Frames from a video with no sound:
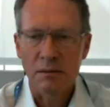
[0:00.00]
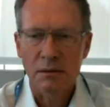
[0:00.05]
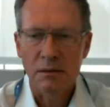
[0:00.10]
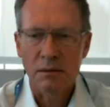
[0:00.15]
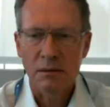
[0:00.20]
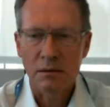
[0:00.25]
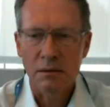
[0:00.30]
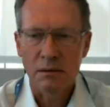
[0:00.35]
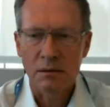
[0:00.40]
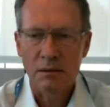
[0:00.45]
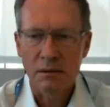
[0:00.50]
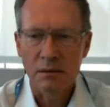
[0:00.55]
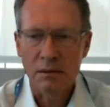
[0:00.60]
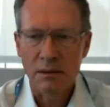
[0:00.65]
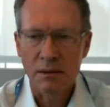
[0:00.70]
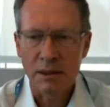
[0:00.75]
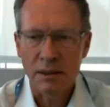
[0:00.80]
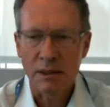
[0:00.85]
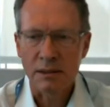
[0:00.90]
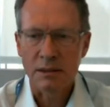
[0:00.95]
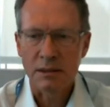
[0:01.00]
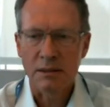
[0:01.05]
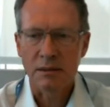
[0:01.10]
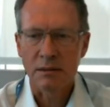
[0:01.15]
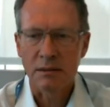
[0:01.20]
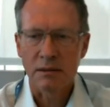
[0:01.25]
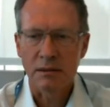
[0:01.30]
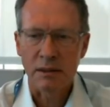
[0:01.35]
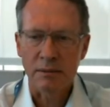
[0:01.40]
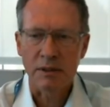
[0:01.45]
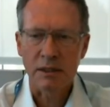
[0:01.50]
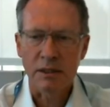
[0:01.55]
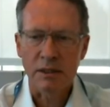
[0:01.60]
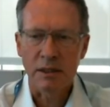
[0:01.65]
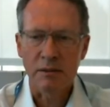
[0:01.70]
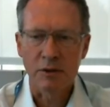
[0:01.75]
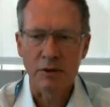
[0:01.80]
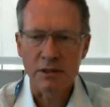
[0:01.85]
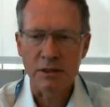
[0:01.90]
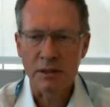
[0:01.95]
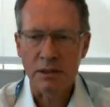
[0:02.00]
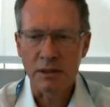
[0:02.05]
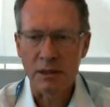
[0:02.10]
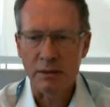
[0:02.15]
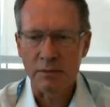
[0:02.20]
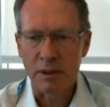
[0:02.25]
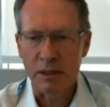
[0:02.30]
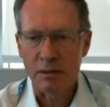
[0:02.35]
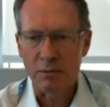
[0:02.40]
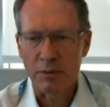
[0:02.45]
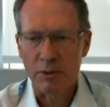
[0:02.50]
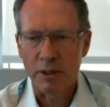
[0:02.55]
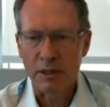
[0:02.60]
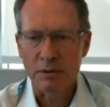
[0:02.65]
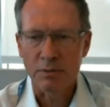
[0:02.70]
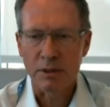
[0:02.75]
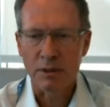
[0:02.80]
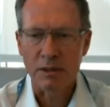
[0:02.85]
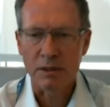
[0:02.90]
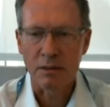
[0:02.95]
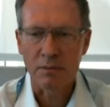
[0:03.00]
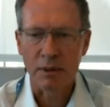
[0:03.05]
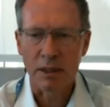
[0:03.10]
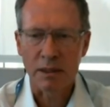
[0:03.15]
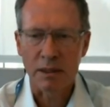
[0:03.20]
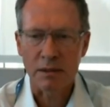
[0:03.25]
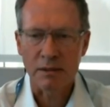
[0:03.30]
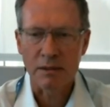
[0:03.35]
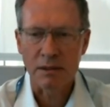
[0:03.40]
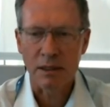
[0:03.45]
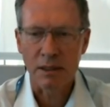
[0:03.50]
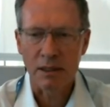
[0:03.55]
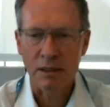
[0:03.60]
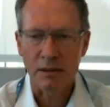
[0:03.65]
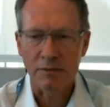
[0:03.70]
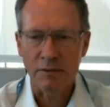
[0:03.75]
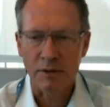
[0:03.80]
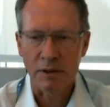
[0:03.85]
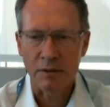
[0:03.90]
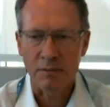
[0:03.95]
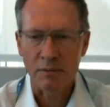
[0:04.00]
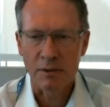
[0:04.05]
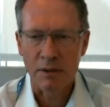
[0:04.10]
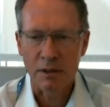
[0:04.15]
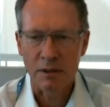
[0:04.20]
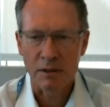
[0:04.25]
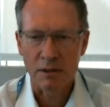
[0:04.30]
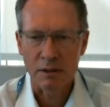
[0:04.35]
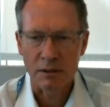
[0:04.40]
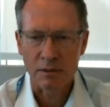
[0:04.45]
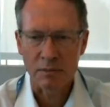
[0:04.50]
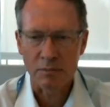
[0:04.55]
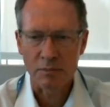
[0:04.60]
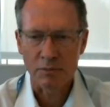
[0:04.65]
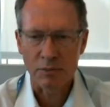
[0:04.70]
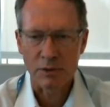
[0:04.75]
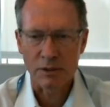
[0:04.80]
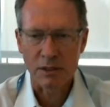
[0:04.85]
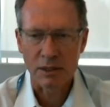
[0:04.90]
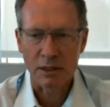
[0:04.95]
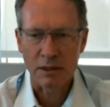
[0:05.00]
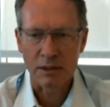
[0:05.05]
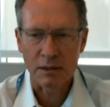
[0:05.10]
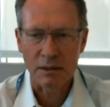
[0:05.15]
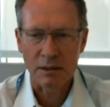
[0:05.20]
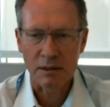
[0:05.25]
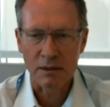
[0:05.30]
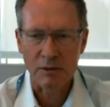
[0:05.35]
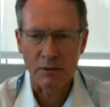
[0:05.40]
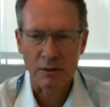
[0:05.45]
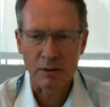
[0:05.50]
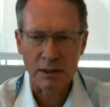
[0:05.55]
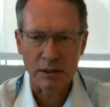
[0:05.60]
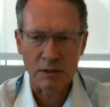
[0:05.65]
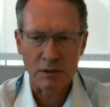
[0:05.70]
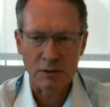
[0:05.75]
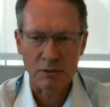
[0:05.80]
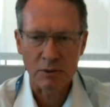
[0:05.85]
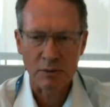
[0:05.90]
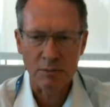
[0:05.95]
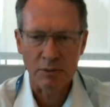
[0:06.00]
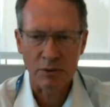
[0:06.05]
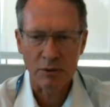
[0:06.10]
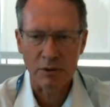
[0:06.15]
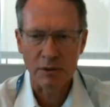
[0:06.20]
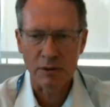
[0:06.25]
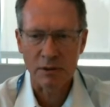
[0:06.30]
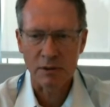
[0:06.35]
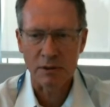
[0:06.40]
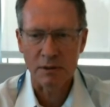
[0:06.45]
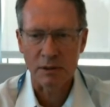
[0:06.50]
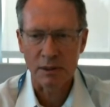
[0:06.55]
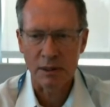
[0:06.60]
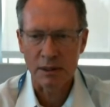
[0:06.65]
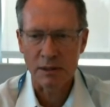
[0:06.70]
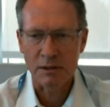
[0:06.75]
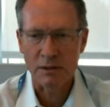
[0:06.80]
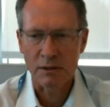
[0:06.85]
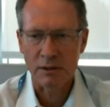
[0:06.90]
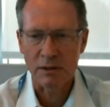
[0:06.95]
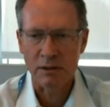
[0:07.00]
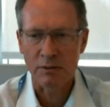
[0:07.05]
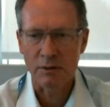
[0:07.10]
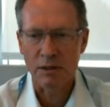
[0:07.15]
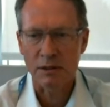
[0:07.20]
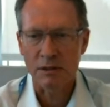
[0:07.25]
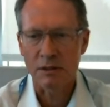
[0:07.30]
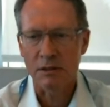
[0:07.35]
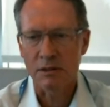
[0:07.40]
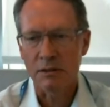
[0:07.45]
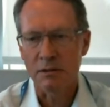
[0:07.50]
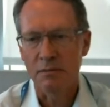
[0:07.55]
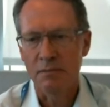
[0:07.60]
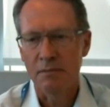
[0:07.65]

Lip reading: Yes, I'm Dr. Harry Morrison. I'm the Enterprise President of the Medical Staff. I'm here to present the credentials report and answer any questions.